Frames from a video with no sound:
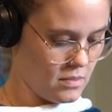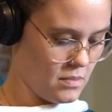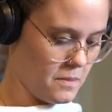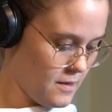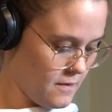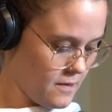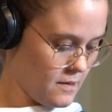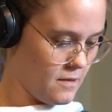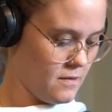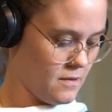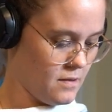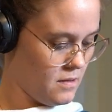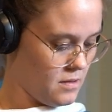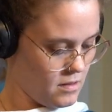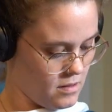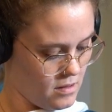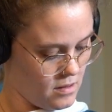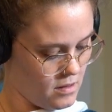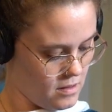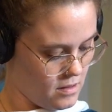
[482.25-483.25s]
Oh my god,
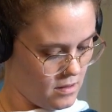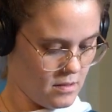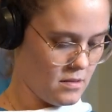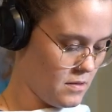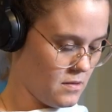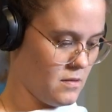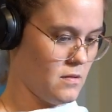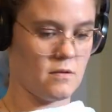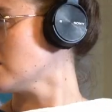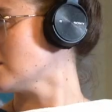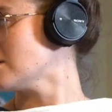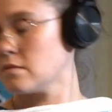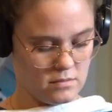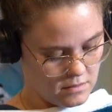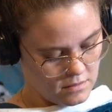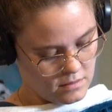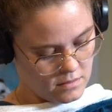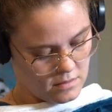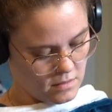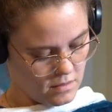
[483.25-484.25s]
you're so dumb.
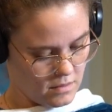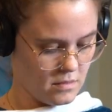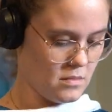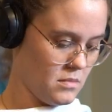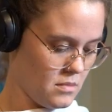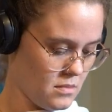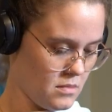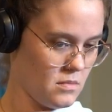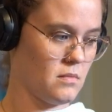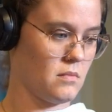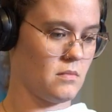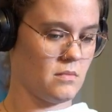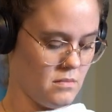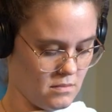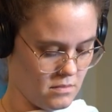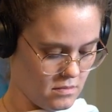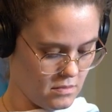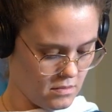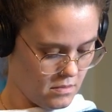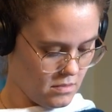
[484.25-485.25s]
This is
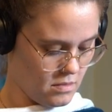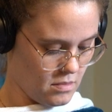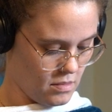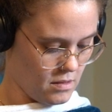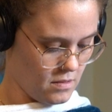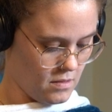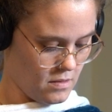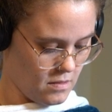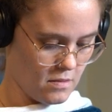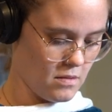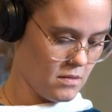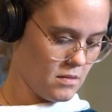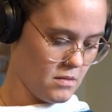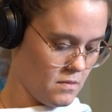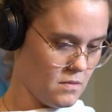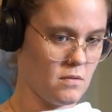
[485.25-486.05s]
hard to watch.